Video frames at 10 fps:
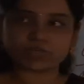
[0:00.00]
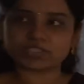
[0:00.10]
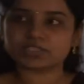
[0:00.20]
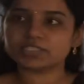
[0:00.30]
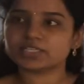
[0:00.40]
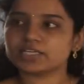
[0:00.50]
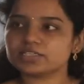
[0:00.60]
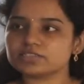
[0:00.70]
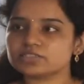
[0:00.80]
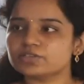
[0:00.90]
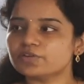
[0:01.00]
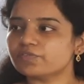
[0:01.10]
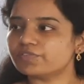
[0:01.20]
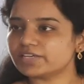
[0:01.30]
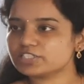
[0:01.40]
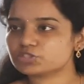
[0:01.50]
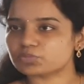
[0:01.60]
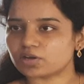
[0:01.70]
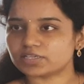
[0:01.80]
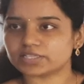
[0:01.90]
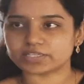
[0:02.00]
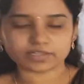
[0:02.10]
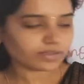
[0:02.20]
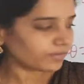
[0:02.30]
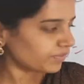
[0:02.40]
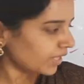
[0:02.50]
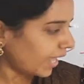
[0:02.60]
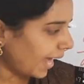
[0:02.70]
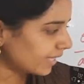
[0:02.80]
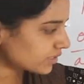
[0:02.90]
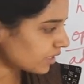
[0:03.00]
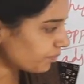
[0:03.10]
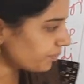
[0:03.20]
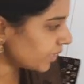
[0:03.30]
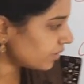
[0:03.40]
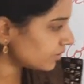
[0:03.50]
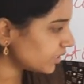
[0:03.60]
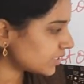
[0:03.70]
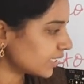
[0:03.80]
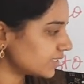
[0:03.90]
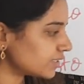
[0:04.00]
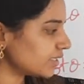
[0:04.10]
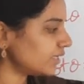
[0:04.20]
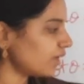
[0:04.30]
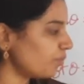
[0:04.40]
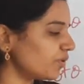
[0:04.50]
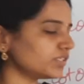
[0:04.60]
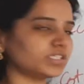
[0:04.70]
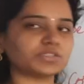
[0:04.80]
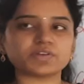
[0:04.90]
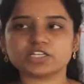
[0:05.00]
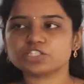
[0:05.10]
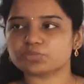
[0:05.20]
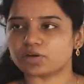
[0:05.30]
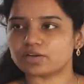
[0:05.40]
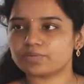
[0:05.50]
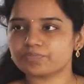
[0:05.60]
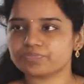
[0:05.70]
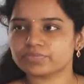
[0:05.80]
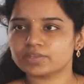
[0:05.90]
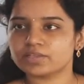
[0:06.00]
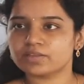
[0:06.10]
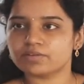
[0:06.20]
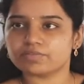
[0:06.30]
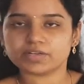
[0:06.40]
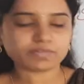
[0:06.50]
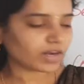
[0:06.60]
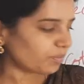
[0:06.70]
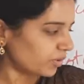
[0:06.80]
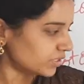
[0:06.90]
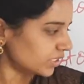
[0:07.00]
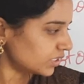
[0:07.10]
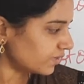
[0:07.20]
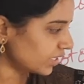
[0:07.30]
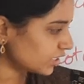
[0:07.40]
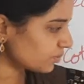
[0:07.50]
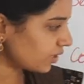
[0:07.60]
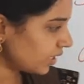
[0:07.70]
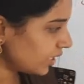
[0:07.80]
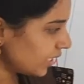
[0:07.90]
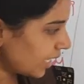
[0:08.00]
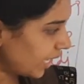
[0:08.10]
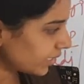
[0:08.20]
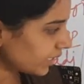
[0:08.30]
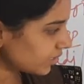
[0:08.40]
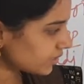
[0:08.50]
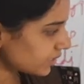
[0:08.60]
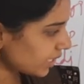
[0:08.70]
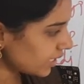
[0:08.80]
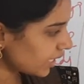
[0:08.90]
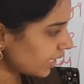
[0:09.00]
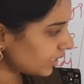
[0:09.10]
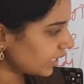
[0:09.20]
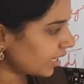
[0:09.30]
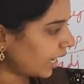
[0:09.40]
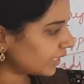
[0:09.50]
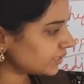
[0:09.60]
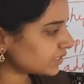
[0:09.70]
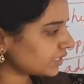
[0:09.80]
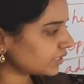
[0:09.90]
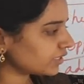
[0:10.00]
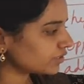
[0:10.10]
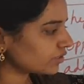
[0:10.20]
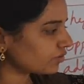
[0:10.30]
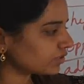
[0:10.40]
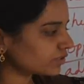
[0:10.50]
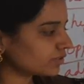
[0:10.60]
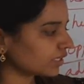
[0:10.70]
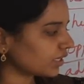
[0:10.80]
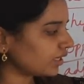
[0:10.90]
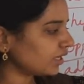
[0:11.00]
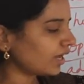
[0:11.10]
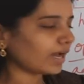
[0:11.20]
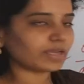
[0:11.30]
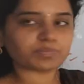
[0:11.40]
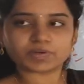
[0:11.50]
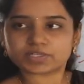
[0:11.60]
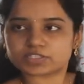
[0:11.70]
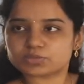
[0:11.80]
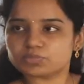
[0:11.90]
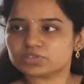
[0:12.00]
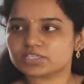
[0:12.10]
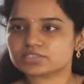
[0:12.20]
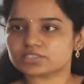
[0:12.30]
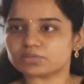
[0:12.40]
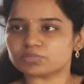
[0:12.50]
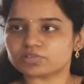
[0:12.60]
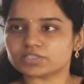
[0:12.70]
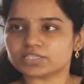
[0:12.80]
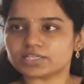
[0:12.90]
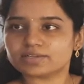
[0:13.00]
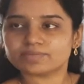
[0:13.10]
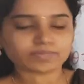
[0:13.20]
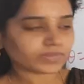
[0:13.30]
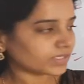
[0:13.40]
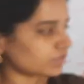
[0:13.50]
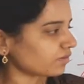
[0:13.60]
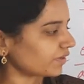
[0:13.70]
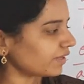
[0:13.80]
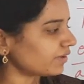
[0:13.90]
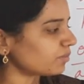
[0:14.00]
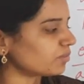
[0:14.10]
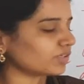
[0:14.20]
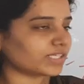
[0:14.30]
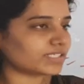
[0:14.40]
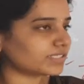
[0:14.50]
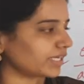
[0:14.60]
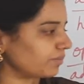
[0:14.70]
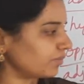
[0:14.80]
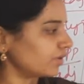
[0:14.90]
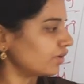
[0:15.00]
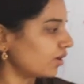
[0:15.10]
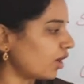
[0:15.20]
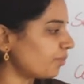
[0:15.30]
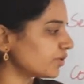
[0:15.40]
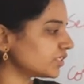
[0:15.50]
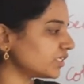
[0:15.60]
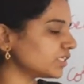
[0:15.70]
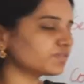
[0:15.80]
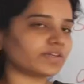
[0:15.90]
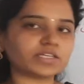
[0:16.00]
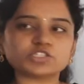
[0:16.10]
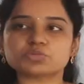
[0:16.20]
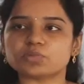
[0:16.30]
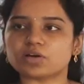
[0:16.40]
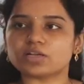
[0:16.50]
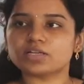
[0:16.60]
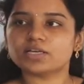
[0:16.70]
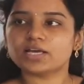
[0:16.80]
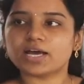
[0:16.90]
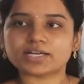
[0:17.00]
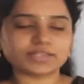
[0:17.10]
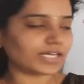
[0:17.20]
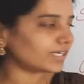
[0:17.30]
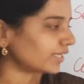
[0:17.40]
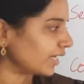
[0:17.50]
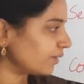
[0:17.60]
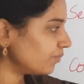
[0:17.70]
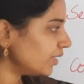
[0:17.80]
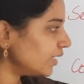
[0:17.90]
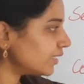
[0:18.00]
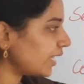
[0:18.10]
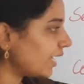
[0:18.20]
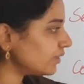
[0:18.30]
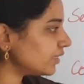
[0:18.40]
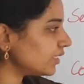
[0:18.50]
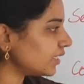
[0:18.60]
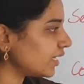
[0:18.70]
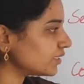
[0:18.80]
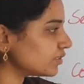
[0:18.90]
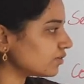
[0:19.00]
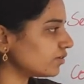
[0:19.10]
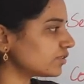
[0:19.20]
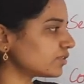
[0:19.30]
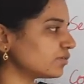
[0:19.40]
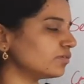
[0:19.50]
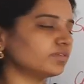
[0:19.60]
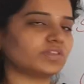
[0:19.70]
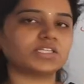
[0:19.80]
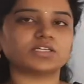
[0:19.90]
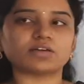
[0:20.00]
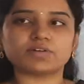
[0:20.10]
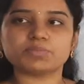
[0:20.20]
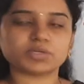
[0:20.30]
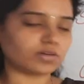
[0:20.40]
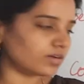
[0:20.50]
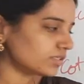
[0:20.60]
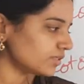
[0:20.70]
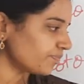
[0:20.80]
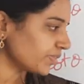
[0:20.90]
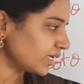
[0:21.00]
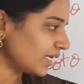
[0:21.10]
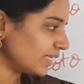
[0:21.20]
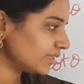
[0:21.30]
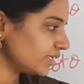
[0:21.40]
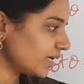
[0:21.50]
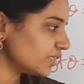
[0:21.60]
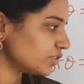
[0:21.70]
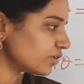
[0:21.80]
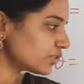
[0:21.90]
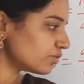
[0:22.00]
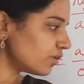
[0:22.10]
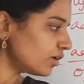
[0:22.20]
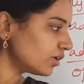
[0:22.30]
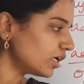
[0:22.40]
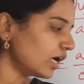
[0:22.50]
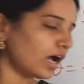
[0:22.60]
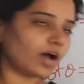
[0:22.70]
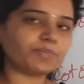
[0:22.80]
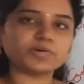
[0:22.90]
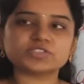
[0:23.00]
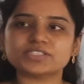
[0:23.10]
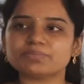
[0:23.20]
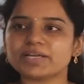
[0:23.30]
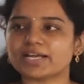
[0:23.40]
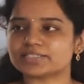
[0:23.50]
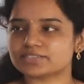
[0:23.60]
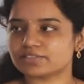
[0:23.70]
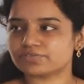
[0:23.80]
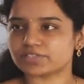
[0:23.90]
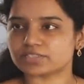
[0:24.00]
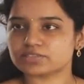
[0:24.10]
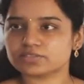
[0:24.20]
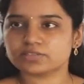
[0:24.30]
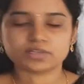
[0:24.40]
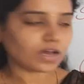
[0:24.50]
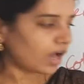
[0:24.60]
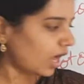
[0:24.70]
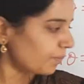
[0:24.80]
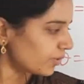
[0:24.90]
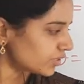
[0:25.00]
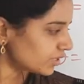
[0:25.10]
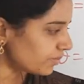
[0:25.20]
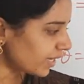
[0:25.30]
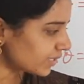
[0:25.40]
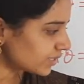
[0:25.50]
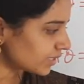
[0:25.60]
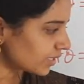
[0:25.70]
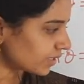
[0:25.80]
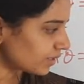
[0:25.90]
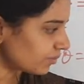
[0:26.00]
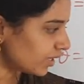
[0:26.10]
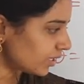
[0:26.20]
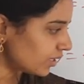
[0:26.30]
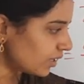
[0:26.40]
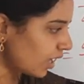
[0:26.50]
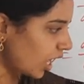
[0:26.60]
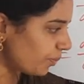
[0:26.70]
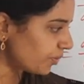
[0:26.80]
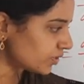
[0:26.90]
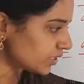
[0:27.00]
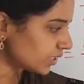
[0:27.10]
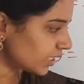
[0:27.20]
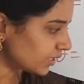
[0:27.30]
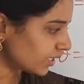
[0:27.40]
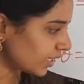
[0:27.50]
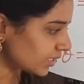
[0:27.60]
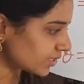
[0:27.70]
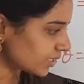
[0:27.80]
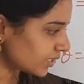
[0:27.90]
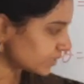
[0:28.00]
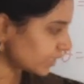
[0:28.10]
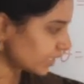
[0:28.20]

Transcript: but the theta is very small here. As compared to this adjacent, opposite is very small. Whenever opposite is very small, I can say that adjacent is equals to the hypotenuse. Both are same only. So whenever both are same, opposite is very small. At that time, tan theta is equals to theta. Why? Because tan theta is equals to what? Opposite by adjacent for us. Opposite by adjacent nothing but opposite and then adjacent is there.